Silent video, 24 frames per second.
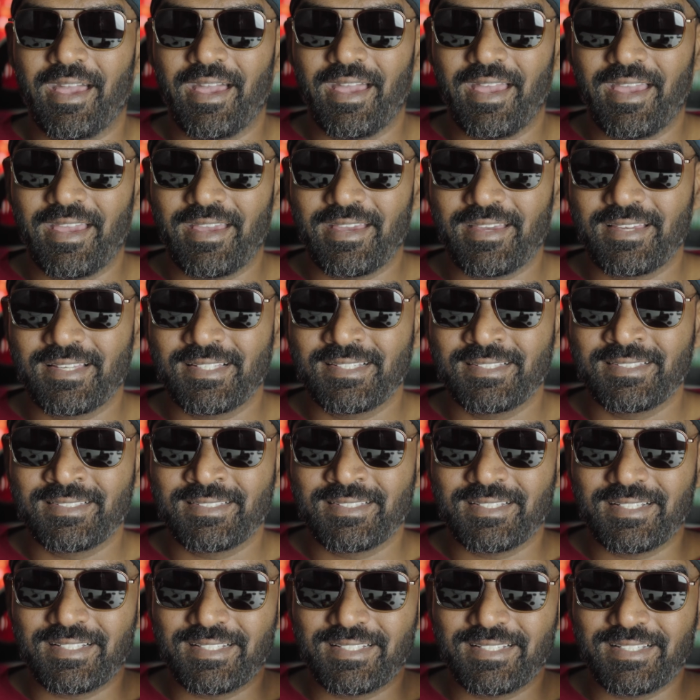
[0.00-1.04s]
and
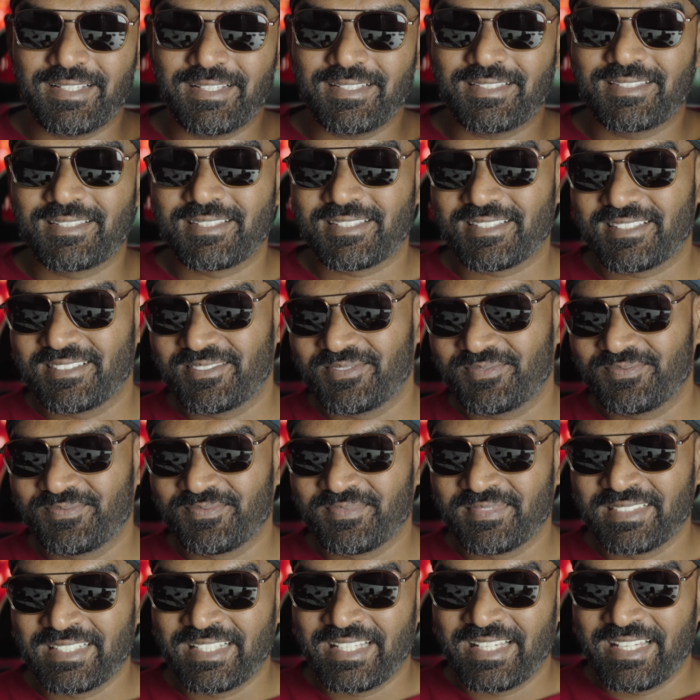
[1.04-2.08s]
the
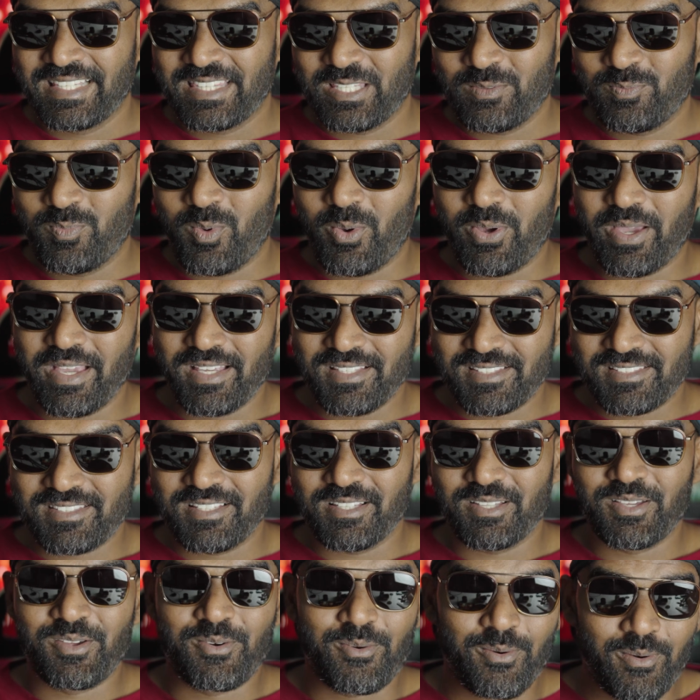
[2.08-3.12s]
bokeh is
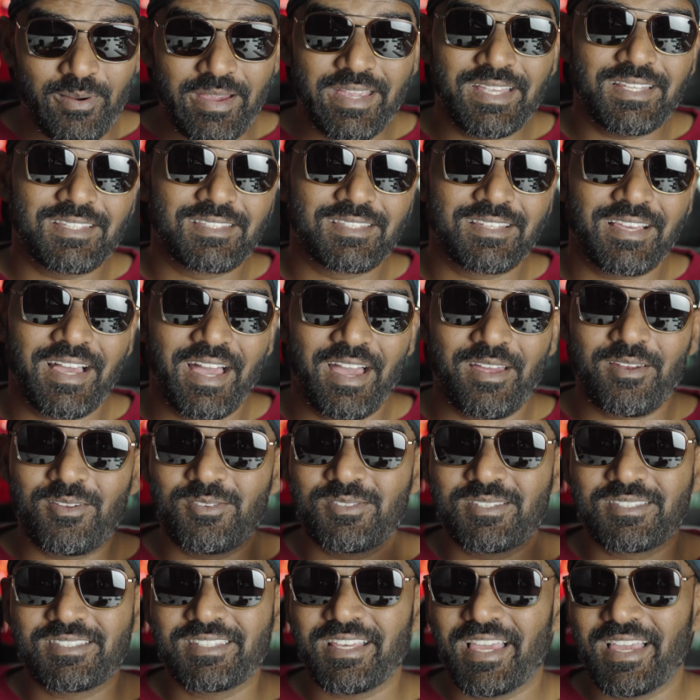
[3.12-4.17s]
still great. I
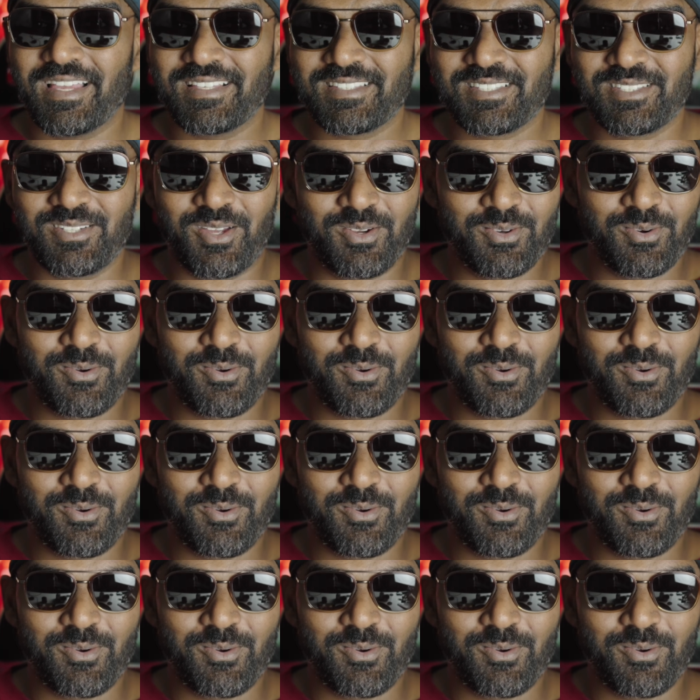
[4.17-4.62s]
don't say it's not